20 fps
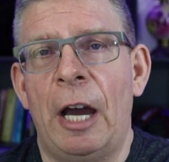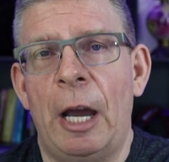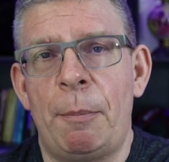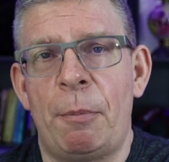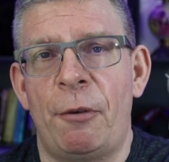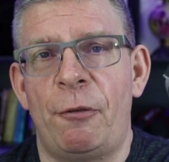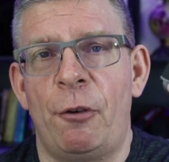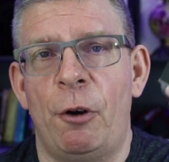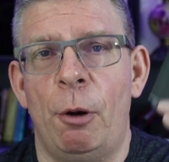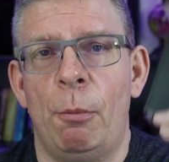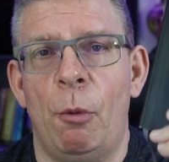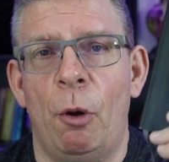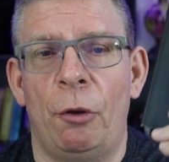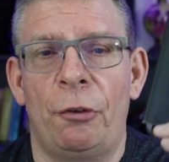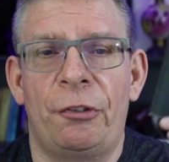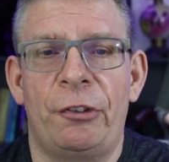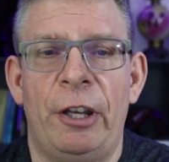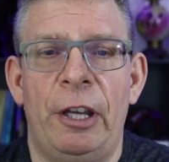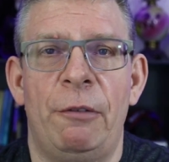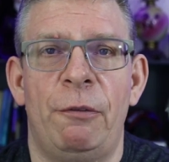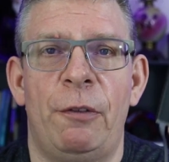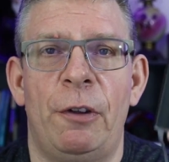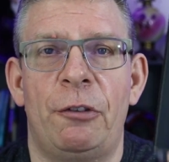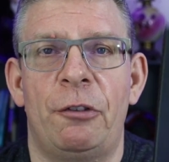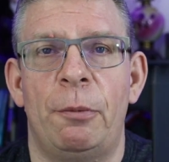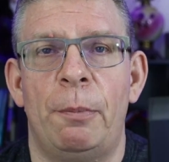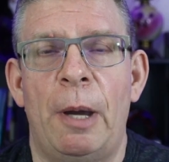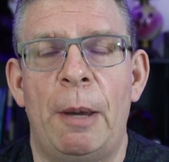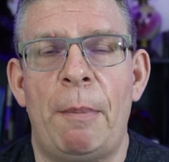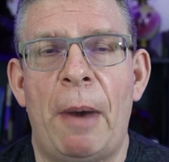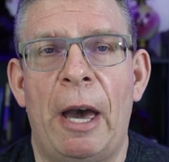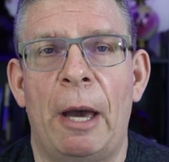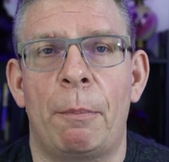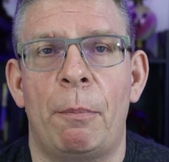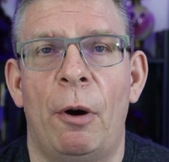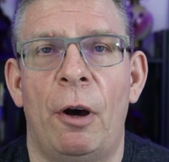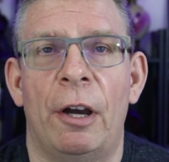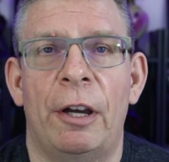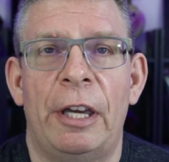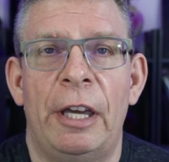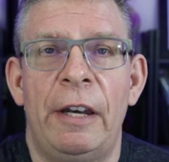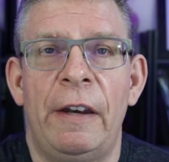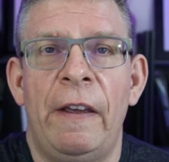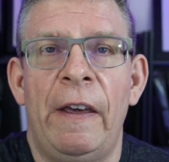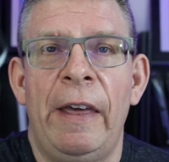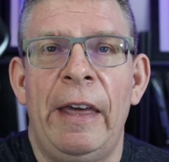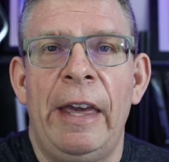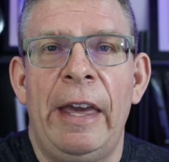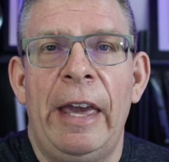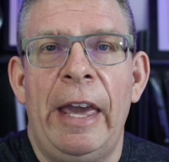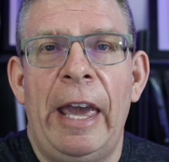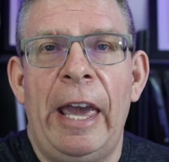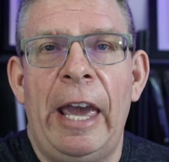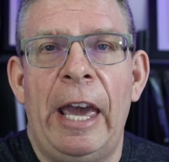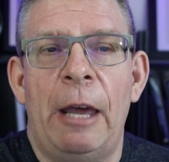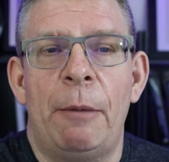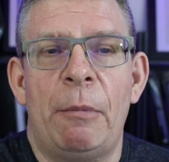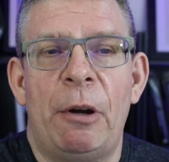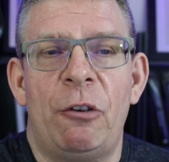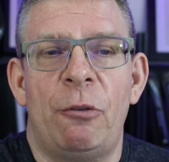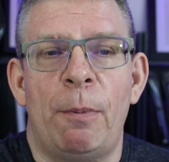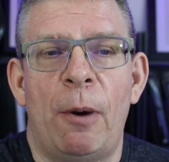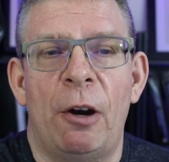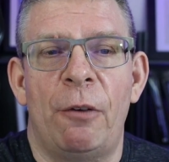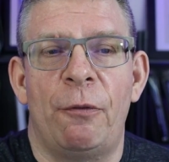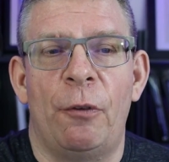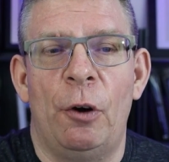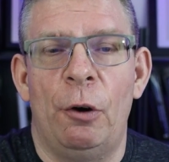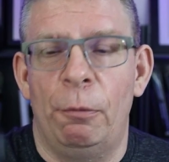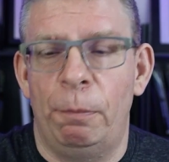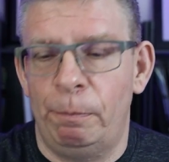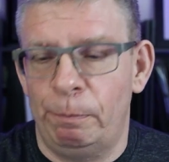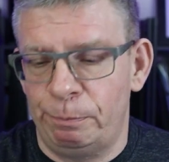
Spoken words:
I prefer a moleskin, fits in my back pocket, and my smartphone.